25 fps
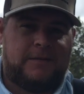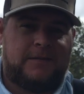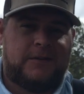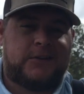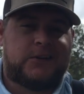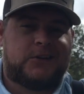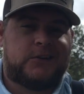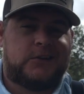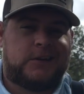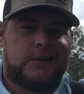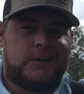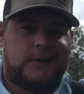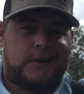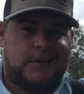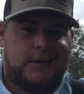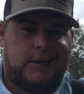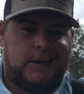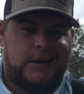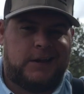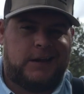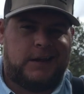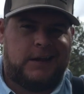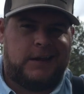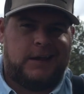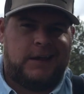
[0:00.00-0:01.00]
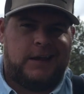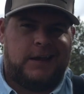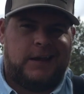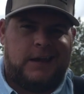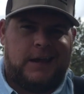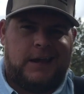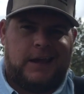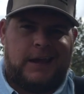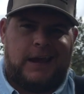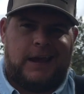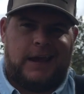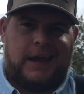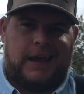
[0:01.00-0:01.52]
Fish are looking good,
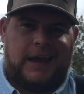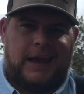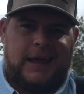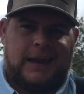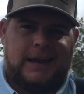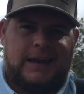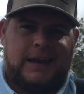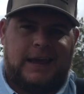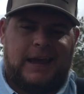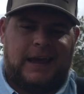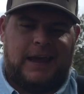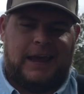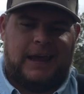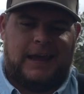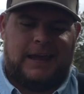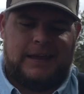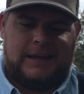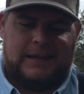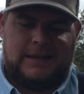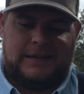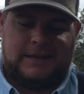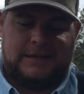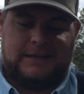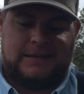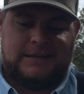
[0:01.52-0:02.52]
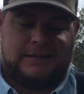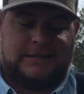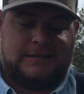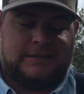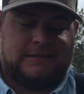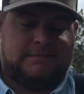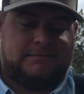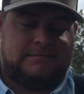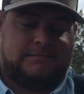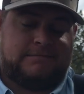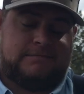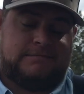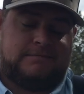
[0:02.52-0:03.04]
and
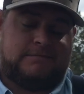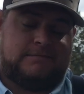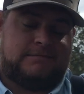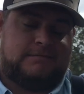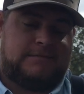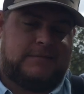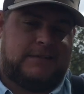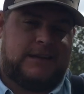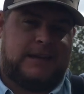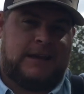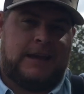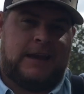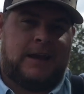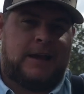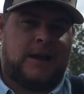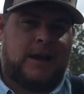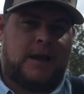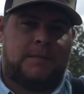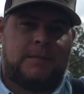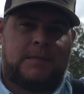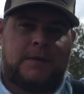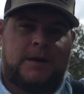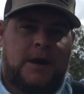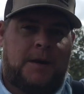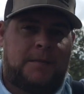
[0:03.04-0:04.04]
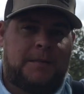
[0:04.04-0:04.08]
come